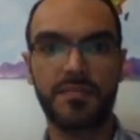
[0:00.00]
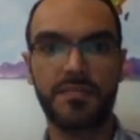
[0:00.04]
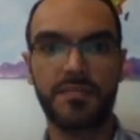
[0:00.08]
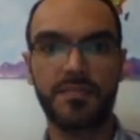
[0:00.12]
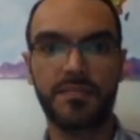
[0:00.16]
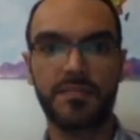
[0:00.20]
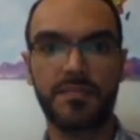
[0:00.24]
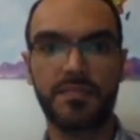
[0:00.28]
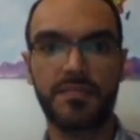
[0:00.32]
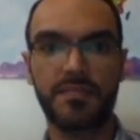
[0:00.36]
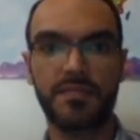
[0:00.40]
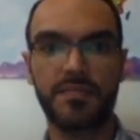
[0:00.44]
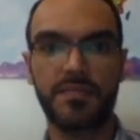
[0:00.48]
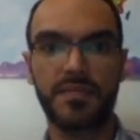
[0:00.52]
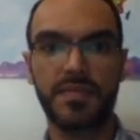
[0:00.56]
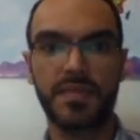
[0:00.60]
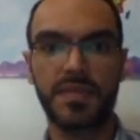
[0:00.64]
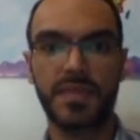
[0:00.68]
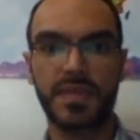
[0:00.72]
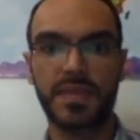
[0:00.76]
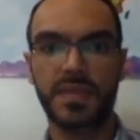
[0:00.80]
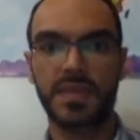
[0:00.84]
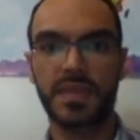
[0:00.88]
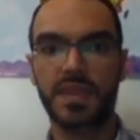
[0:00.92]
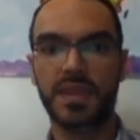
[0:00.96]

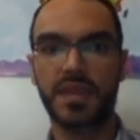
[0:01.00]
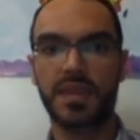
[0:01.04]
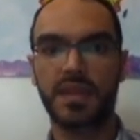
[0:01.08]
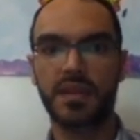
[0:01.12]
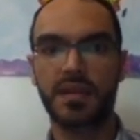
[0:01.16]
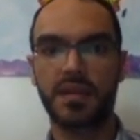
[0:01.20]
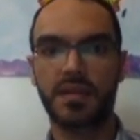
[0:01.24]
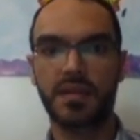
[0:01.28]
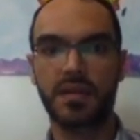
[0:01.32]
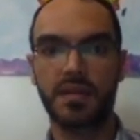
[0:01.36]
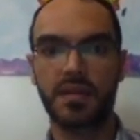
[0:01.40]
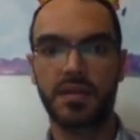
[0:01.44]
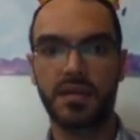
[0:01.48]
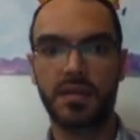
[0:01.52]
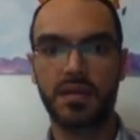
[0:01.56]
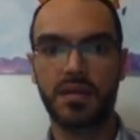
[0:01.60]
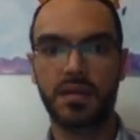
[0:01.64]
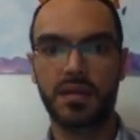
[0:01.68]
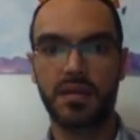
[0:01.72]
(silence)